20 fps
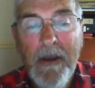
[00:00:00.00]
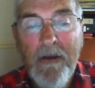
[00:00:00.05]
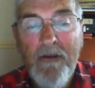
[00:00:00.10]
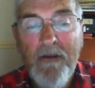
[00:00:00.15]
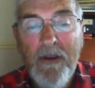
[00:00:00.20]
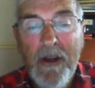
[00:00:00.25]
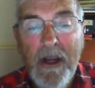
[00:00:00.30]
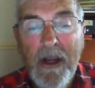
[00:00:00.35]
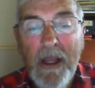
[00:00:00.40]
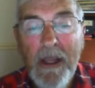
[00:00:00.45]

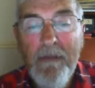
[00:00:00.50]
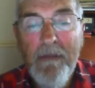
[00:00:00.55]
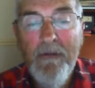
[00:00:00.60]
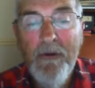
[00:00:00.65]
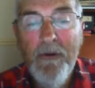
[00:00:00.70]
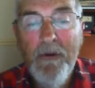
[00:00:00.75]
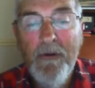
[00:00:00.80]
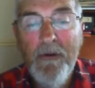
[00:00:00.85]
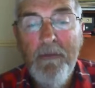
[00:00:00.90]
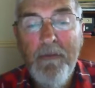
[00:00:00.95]
She claimed
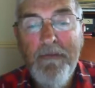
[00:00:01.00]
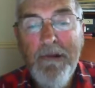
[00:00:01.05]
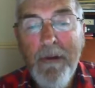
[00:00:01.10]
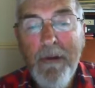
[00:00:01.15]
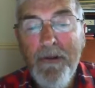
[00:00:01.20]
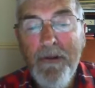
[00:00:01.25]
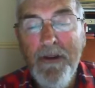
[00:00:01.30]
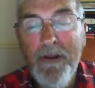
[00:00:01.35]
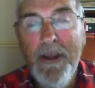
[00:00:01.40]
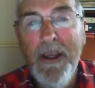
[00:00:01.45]
she was a
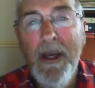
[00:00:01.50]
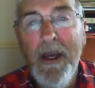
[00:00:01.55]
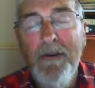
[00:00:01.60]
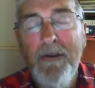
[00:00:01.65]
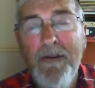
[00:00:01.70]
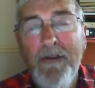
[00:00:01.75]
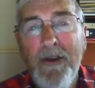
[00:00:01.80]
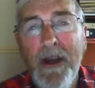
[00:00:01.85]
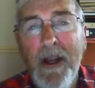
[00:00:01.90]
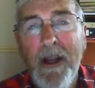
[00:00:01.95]
promising
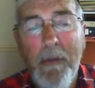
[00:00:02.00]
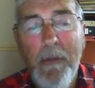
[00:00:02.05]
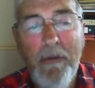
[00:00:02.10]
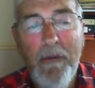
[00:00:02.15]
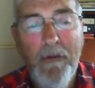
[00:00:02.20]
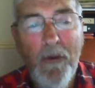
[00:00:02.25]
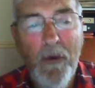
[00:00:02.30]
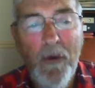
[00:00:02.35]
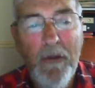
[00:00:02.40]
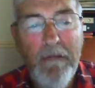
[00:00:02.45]
young sailor
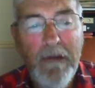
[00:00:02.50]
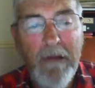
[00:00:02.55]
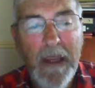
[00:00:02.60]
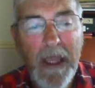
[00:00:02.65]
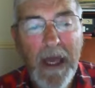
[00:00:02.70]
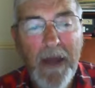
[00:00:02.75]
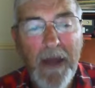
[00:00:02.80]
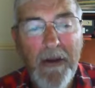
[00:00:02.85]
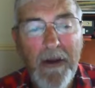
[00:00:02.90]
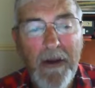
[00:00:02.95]
before the
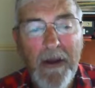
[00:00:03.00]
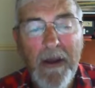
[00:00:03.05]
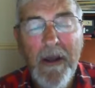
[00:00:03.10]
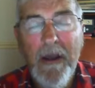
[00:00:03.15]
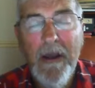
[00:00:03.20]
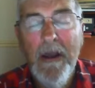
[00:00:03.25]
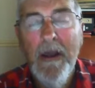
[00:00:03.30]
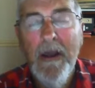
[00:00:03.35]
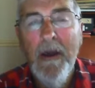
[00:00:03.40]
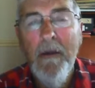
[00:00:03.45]
regatta,
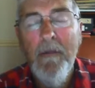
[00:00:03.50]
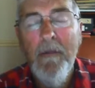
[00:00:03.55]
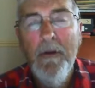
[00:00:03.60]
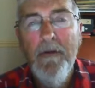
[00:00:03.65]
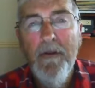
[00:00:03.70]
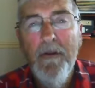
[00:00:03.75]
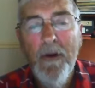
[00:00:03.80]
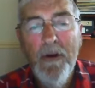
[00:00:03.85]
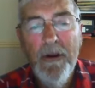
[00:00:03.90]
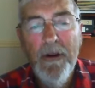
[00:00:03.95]

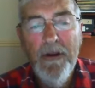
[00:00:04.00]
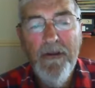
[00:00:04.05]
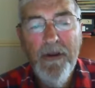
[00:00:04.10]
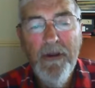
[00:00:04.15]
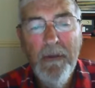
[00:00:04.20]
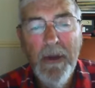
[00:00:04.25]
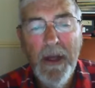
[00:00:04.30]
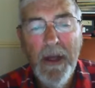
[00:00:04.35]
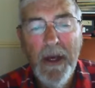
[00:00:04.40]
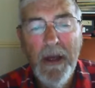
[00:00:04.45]
but felt
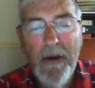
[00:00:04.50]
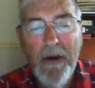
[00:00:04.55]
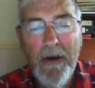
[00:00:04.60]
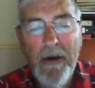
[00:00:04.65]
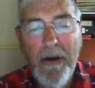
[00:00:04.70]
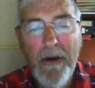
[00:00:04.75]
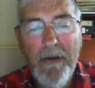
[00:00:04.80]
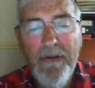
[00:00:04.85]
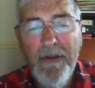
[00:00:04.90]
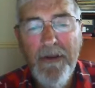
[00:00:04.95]

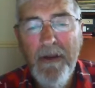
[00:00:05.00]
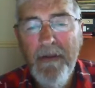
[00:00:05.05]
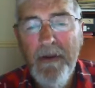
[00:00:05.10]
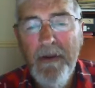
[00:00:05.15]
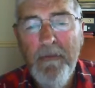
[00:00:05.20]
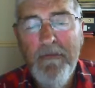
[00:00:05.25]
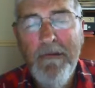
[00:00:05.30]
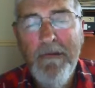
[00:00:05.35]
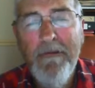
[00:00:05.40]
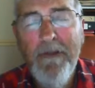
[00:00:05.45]
intimidated and
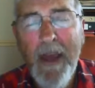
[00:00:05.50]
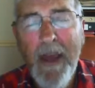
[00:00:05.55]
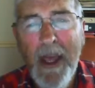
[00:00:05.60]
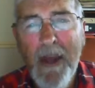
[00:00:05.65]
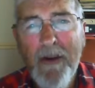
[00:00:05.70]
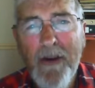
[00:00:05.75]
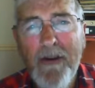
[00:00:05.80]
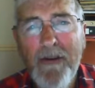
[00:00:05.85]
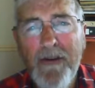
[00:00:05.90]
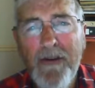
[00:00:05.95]
suffered
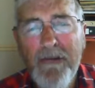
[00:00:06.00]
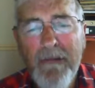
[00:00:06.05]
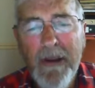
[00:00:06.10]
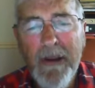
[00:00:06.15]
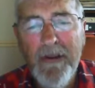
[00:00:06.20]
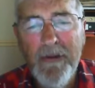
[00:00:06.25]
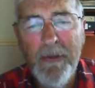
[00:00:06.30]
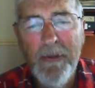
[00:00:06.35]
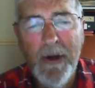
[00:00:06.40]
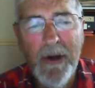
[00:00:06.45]
profound
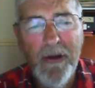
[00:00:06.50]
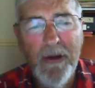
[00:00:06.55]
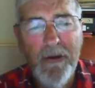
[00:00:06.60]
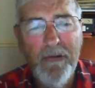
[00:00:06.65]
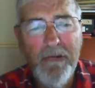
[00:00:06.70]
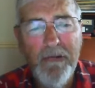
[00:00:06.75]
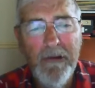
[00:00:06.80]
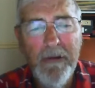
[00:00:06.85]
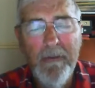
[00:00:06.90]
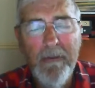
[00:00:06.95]
distress by her
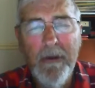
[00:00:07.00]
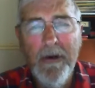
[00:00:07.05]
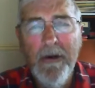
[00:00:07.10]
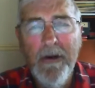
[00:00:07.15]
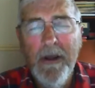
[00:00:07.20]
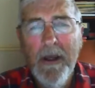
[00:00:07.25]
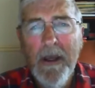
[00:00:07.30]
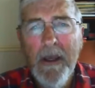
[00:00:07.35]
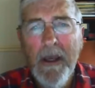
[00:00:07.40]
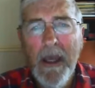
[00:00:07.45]
treatment
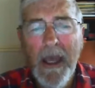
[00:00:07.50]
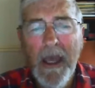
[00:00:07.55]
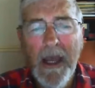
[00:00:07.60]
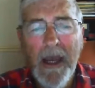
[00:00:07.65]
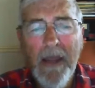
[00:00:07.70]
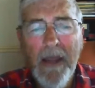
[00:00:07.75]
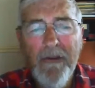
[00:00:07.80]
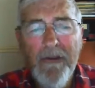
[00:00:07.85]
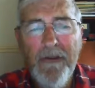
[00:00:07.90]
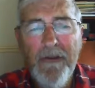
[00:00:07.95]

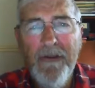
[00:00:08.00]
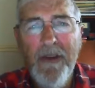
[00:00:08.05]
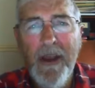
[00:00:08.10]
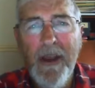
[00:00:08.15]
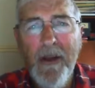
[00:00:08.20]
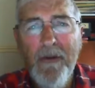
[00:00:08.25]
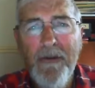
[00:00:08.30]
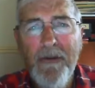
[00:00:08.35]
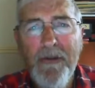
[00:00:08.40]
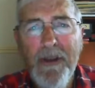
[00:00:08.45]
and hasn't
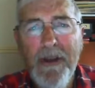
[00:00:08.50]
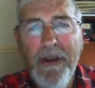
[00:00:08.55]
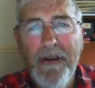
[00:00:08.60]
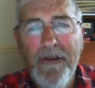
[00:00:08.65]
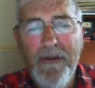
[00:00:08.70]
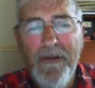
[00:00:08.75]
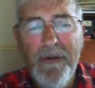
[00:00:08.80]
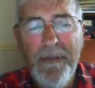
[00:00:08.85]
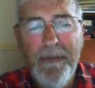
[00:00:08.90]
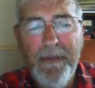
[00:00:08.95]
sailed
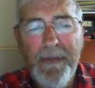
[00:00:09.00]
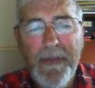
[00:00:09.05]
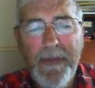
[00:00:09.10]
since.